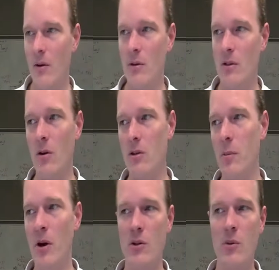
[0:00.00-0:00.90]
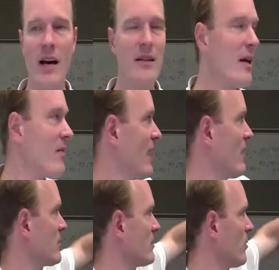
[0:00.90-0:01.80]
so suppose you add
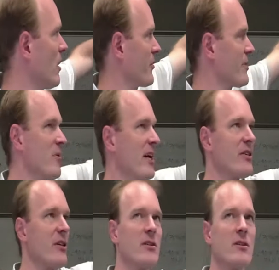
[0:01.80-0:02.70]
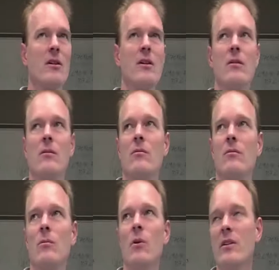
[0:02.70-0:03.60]
10,000 to all 3 branches,
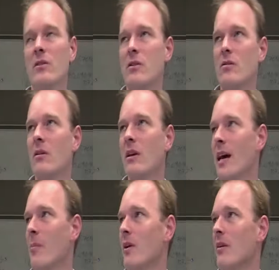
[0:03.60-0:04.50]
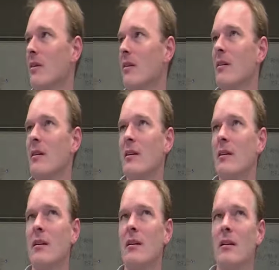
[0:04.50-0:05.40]
what's going to happen?
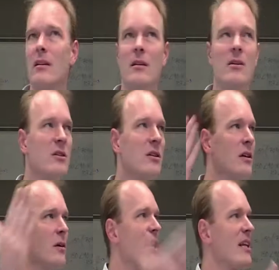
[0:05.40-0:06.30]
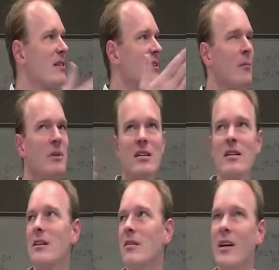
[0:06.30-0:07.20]
You're still going to make the same
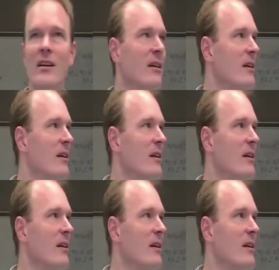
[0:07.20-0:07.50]
decision, right?